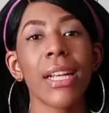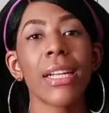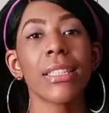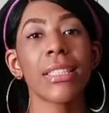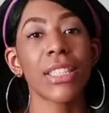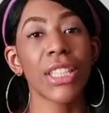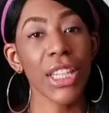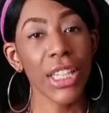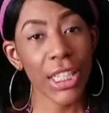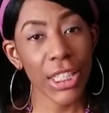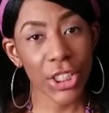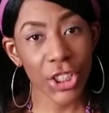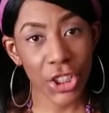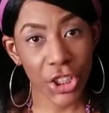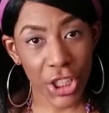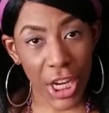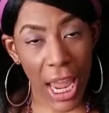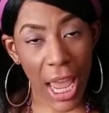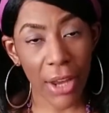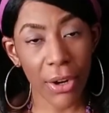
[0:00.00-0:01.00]
to this
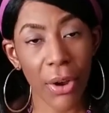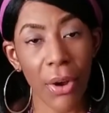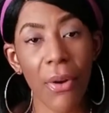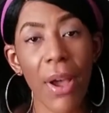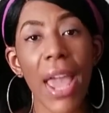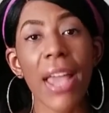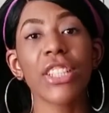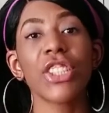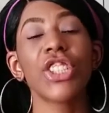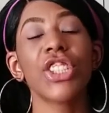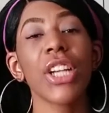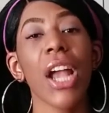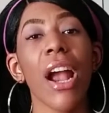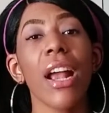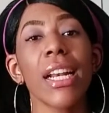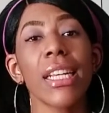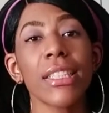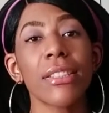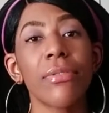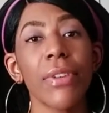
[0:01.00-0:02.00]
channel and share
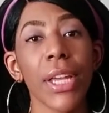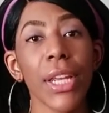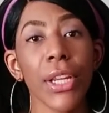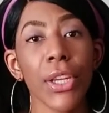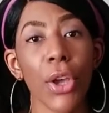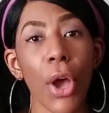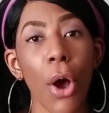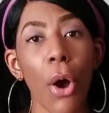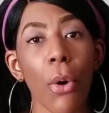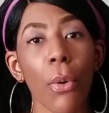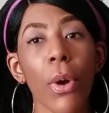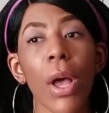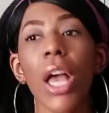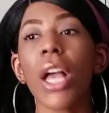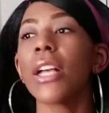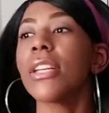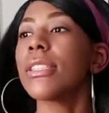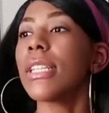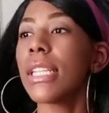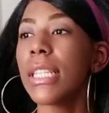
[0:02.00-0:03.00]
this video
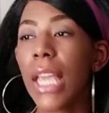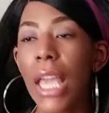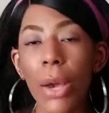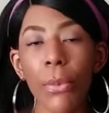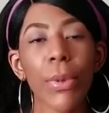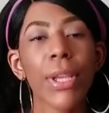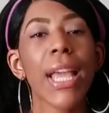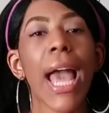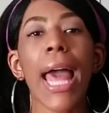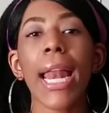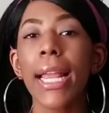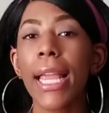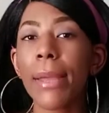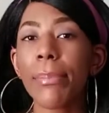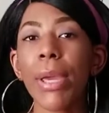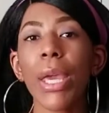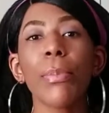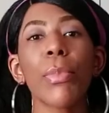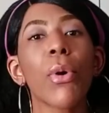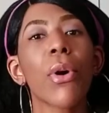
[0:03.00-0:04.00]
because again we got to get
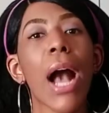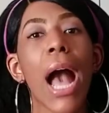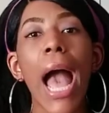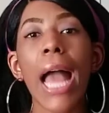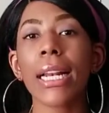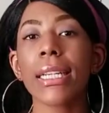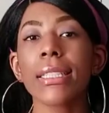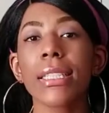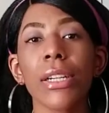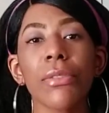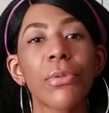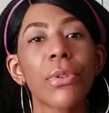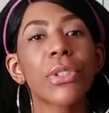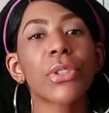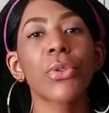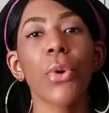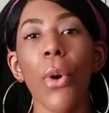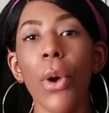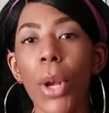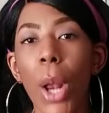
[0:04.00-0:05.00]
people cognizant of what's
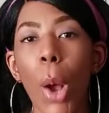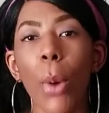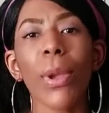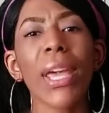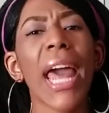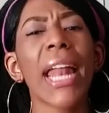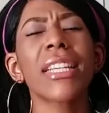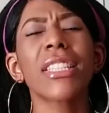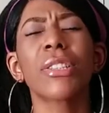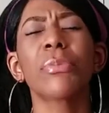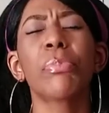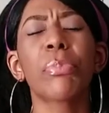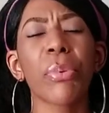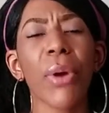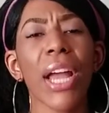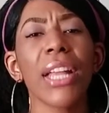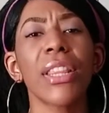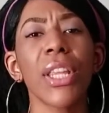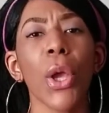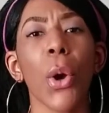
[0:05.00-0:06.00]
going on we got to
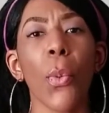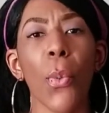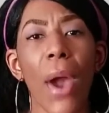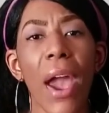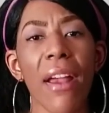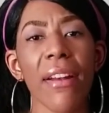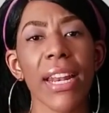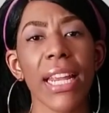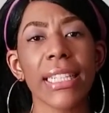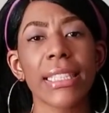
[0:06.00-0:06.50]
spread the awareness